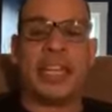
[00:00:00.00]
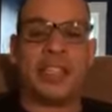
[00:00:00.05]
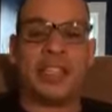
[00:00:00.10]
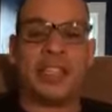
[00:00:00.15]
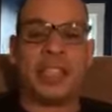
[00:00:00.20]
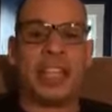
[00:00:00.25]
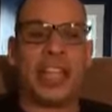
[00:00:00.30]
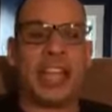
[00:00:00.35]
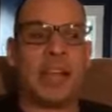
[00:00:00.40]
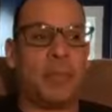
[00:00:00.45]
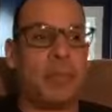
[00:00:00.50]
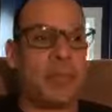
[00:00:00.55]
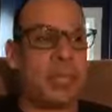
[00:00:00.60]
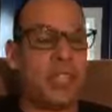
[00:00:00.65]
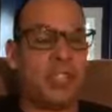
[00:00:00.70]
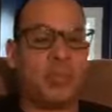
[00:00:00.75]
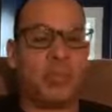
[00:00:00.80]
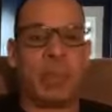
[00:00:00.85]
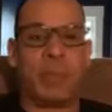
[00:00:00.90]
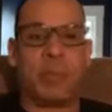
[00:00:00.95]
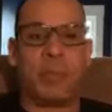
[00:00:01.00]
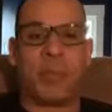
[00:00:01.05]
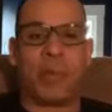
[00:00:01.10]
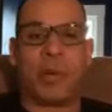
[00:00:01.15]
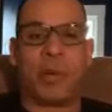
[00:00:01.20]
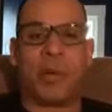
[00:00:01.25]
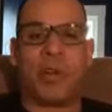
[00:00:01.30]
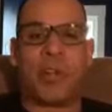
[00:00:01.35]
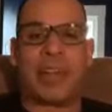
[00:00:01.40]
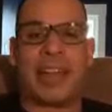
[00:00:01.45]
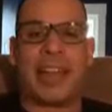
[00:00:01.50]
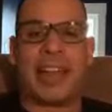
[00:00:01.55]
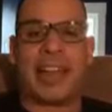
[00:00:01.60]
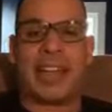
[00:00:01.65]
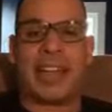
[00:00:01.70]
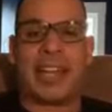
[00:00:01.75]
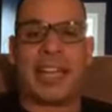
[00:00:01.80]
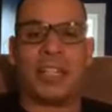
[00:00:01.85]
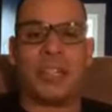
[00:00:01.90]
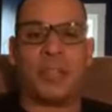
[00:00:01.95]
because remember we were on a hiatus for
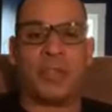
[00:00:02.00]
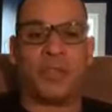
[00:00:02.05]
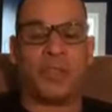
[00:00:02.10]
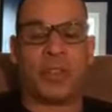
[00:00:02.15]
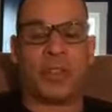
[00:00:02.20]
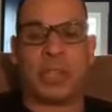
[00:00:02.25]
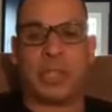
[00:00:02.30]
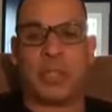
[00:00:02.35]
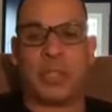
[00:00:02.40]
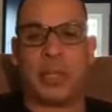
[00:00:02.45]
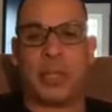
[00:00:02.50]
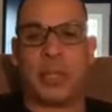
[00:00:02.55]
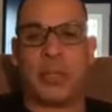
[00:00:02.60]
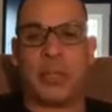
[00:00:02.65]
like three weeks.